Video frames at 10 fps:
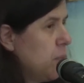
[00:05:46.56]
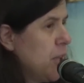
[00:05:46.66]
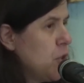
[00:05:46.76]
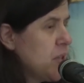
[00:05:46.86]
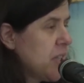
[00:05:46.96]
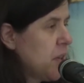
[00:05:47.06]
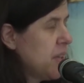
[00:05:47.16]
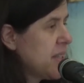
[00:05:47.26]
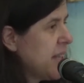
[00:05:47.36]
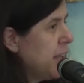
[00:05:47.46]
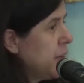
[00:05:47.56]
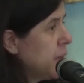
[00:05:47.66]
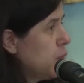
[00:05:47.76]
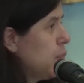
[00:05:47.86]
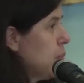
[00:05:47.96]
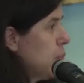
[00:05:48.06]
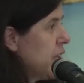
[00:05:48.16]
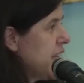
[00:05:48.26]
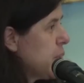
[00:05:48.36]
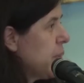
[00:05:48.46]
by New South Wales Health, by
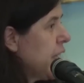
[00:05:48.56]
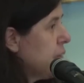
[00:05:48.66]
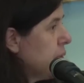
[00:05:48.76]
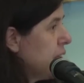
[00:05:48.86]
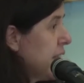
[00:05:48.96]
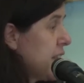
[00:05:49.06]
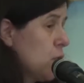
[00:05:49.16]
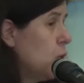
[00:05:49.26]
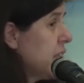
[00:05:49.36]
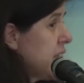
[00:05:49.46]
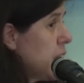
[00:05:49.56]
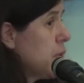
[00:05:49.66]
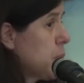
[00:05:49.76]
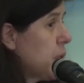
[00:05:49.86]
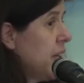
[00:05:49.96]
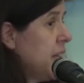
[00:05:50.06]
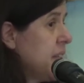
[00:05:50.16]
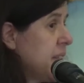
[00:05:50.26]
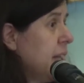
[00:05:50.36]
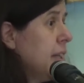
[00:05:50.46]
police, by everyone else, all the service
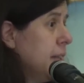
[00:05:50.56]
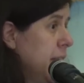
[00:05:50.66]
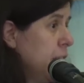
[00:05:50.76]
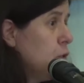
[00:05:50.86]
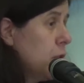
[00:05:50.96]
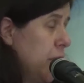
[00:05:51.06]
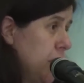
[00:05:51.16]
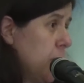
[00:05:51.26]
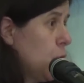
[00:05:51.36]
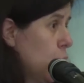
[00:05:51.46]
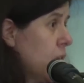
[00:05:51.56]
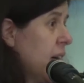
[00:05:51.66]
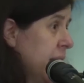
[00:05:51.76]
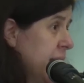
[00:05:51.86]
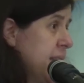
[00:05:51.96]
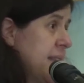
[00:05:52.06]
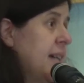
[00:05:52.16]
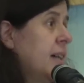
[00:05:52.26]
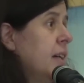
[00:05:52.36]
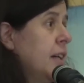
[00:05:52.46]
providers needing to learn about who Chaldeans
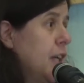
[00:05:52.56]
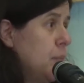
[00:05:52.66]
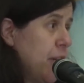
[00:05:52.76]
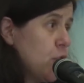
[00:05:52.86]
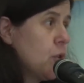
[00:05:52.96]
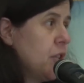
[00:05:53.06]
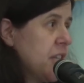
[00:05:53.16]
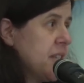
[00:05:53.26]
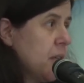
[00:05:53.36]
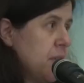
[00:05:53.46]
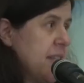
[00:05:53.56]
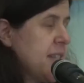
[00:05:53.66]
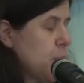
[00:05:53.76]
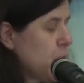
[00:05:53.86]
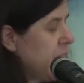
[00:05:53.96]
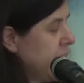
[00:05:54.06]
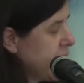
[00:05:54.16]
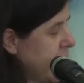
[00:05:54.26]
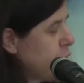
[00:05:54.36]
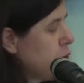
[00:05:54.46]
are and make sure that services they provide
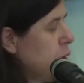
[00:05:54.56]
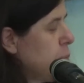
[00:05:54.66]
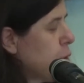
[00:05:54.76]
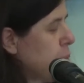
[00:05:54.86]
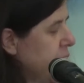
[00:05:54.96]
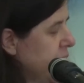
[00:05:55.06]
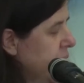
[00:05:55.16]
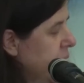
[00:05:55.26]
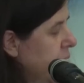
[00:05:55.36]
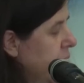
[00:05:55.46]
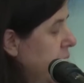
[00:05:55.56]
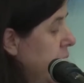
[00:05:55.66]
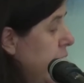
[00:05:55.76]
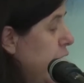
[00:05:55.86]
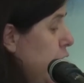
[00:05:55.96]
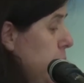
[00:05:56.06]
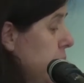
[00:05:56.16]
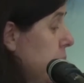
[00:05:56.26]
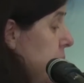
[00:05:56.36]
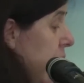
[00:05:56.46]
are culturally appropriate.
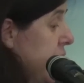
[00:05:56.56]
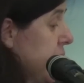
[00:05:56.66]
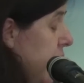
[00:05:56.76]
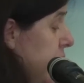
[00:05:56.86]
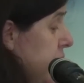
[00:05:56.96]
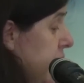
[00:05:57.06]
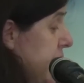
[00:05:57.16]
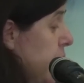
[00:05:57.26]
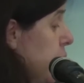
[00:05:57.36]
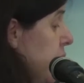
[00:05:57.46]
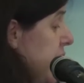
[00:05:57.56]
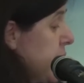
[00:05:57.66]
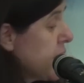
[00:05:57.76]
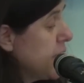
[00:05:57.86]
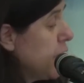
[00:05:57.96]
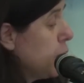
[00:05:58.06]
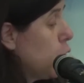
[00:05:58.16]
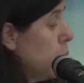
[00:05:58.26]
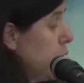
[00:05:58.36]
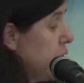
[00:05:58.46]
Other things that were raised was need for
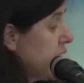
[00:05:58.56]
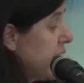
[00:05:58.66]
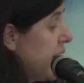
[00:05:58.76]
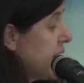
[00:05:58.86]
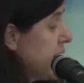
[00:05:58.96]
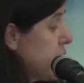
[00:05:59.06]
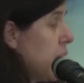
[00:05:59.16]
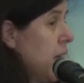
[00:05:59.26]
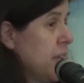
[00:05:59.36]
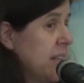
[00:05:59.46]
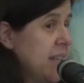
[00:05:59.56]
computer classes, driving